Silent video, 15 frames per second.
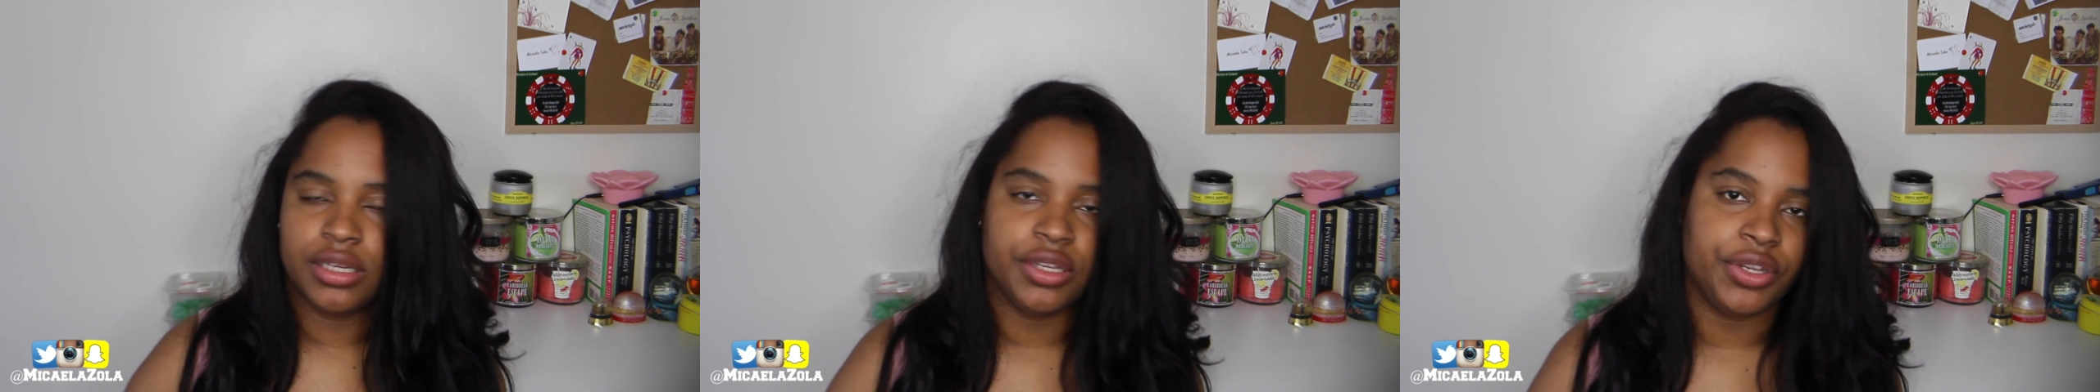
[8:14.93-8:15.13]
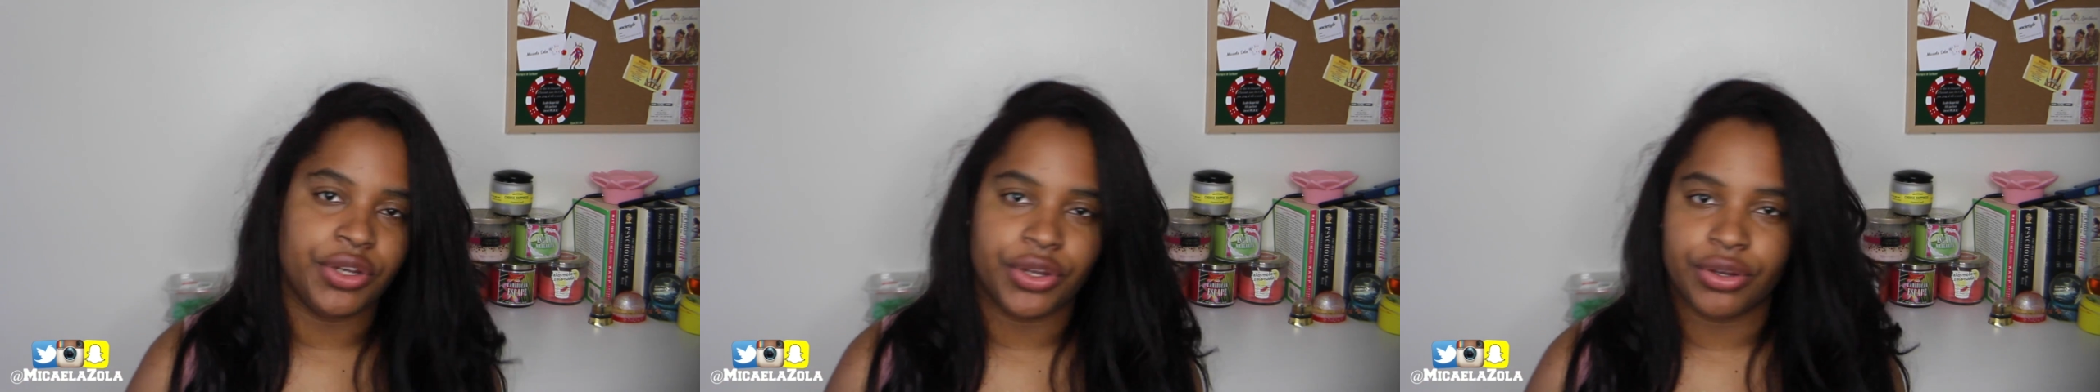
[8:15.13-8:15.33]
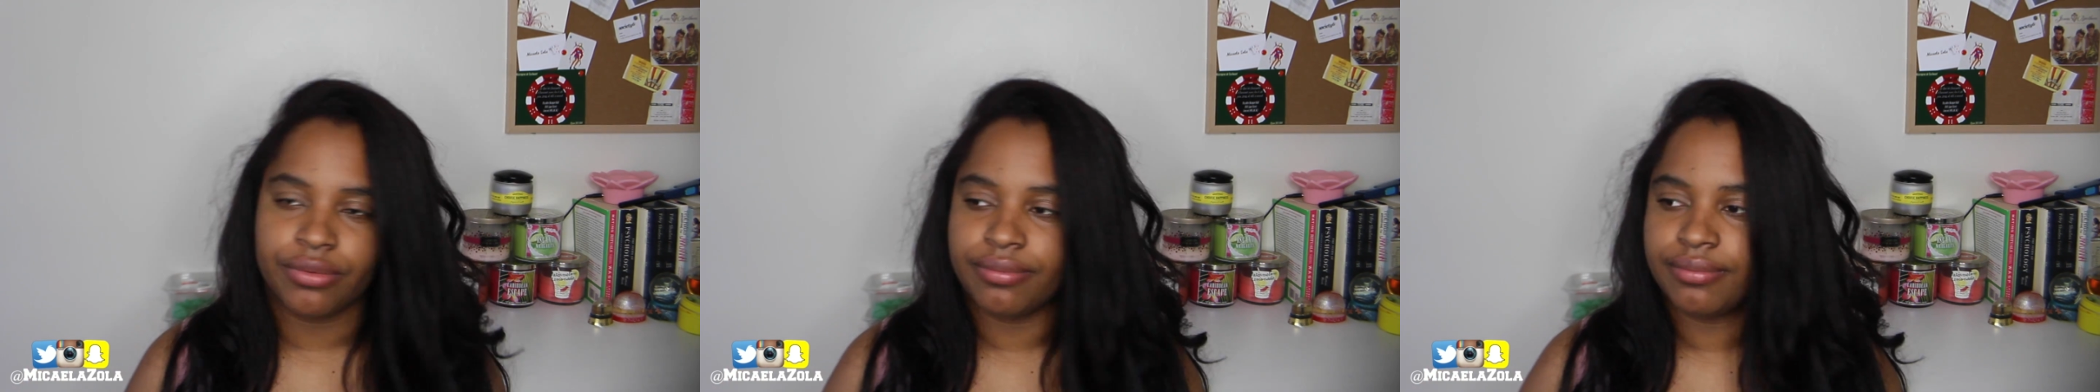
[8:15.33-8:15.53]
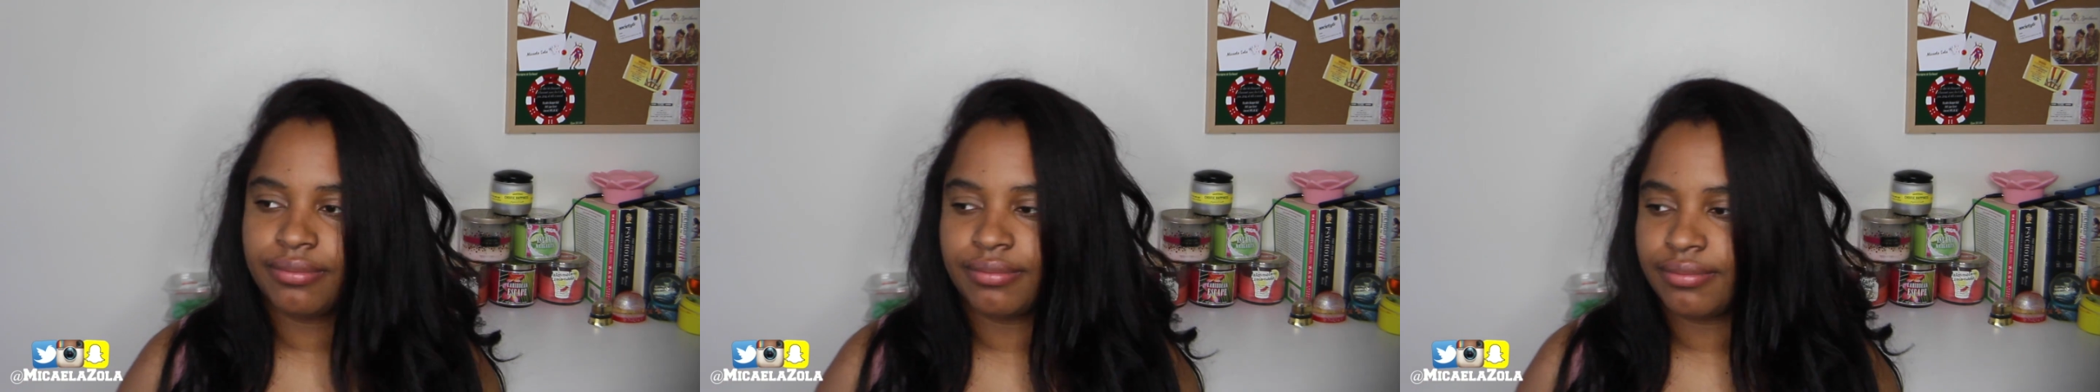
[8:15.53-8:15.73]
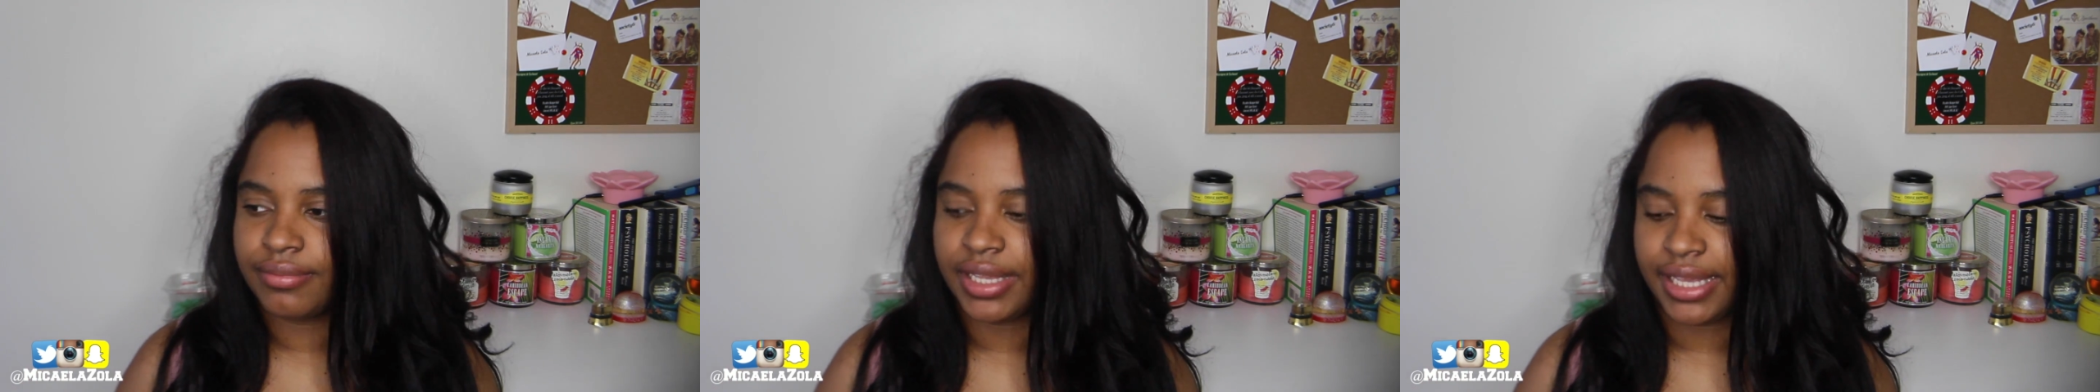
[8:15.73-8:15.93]
You know,
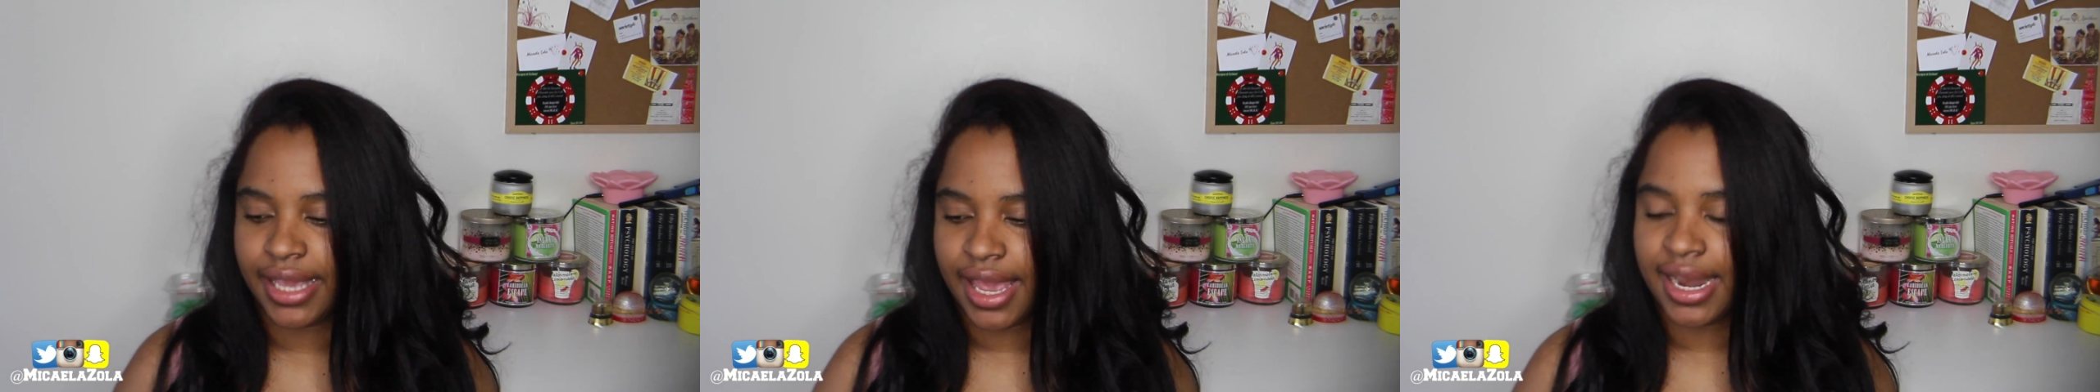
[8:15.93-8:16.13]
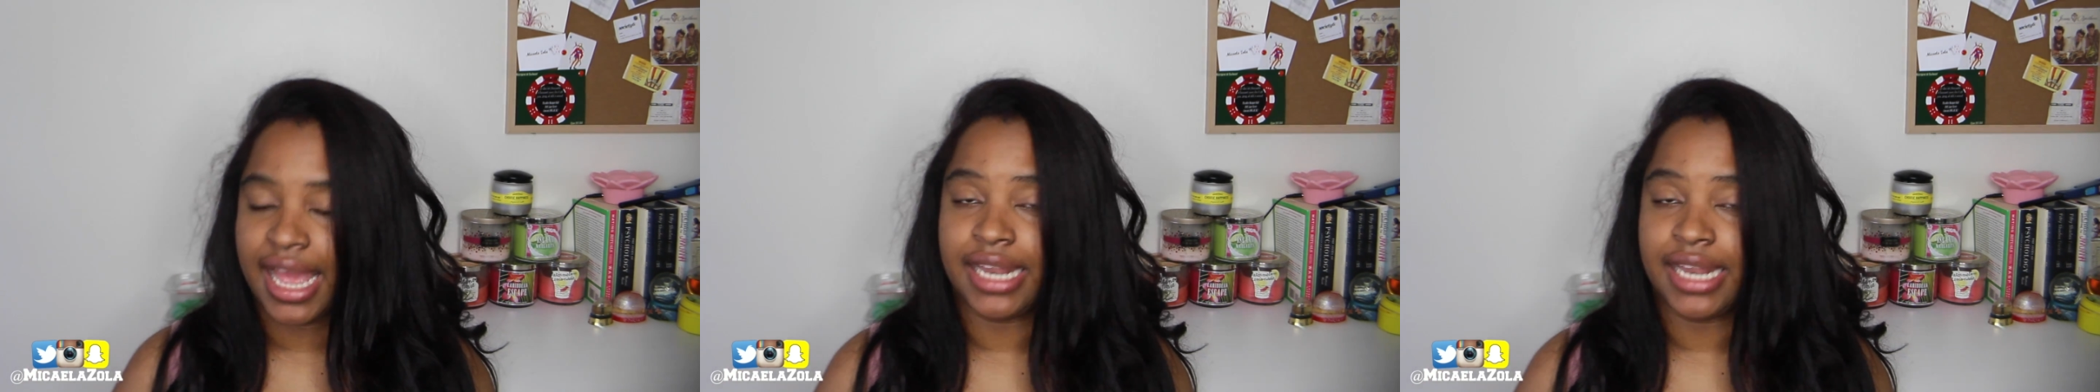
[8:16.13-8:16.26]
again,